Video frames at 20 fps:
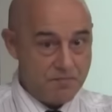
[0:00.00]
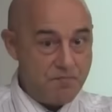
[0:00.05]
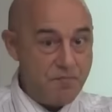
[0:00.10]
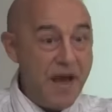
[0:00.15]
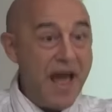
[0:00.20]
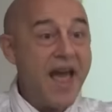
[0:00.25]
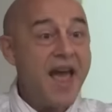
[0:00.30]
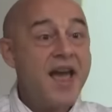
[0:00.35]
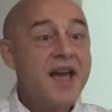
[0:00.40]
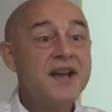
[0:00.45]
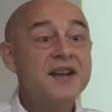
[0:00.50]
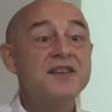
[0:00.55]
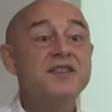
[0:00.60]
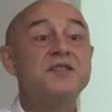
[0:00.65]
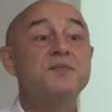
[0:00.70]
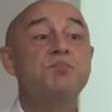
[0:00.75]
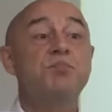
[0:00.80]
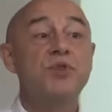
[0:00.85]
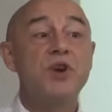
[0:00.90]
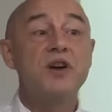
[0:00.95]

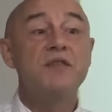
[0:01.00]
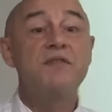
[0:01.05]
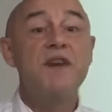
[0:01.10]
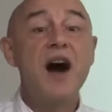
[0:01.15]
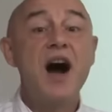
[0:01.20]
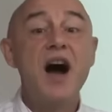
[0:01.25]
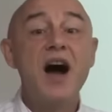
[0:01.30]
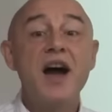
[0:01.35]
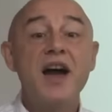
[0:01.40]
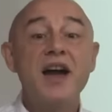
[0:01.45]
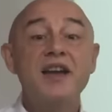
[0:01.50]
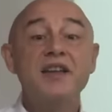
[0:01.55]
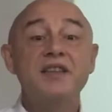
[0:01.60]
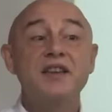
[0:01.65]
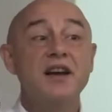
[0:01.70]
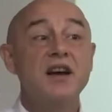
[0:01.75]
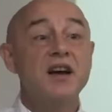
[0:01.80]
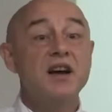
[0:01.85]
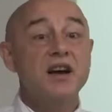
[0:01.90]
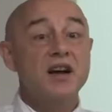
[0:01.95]
banks
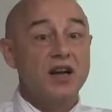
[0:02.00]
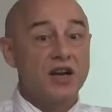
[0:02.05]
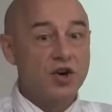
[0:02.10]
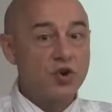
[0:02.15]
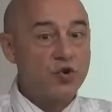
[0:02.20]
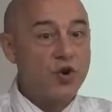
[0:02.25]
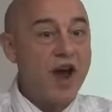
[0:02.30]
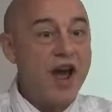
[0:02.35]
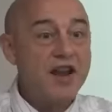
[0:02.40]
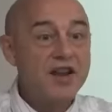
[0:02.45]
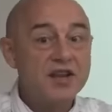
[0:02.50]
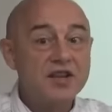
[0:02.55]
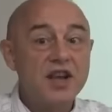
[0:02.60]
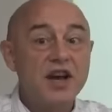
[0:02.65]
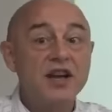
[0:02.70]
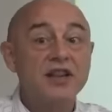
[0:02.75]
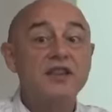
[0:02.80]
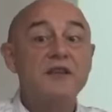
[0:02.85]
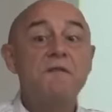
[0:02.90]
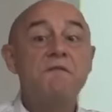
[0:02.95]
provide credit
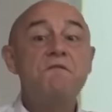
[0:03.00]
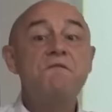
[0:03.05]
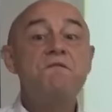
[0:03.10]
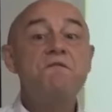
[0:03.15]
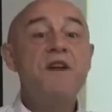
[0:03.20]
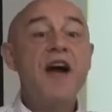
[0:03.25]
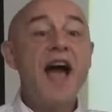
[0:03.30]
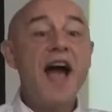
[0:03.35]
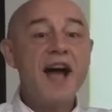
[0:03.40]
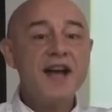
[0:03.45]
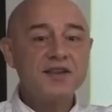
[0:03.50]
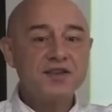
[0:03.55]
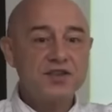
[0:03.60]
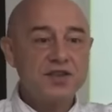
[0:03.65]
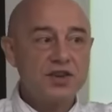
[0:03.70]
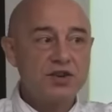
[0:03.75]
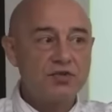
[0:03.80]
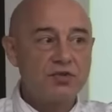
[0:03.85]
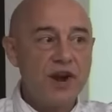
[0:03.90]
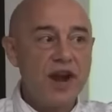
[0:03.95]
at a
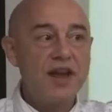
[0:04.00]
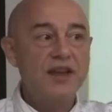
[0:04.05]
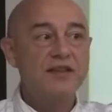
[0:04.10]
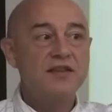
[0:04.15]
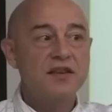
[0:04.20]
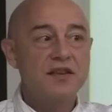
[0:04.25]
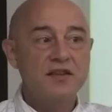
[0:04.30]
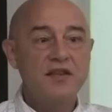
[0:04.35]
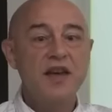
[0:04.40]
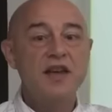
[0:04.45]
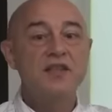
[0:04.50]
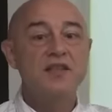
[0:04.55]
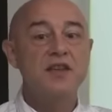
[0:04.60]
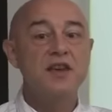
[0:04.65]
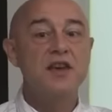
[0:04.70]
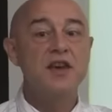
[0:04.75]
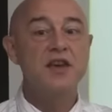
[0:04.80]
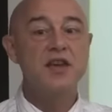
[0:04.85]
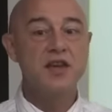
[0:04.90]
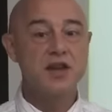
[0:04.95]
faster rate than
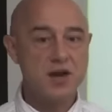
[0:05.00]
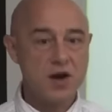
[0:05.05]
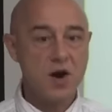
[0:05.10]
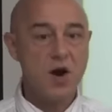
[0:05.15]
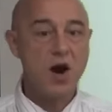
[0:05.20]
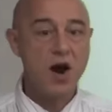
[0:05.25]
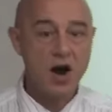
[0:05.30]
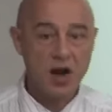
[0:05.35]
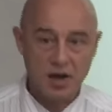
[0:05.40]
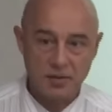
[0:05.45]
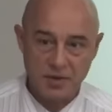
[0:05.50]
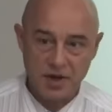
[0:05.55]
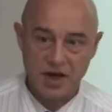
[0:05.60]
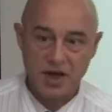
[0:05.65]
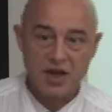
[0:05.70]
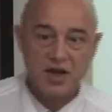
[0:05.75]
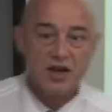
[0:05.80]
the economy.